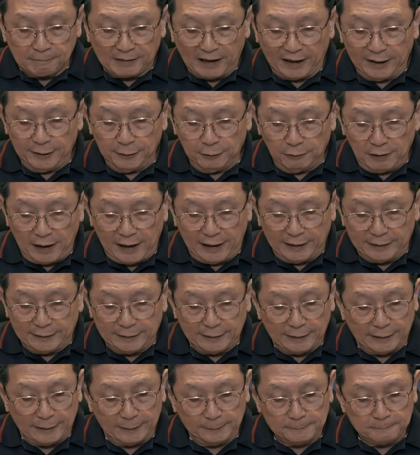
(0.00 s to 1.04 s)
You know, and
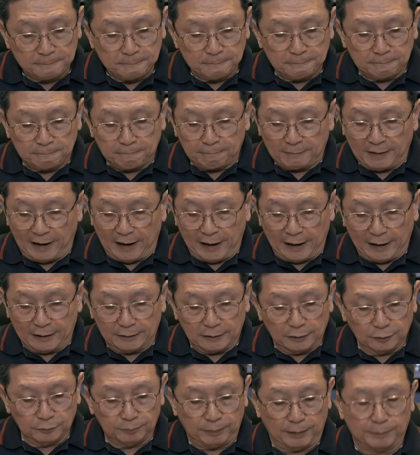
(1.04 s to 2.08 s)

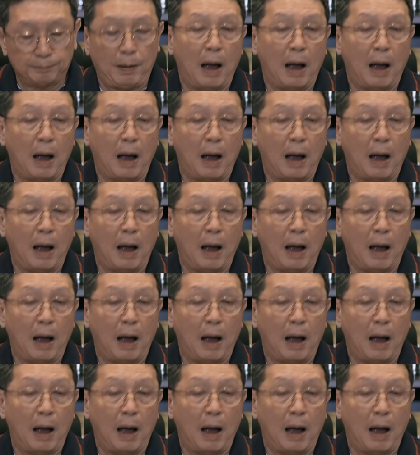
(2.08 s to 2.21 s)
the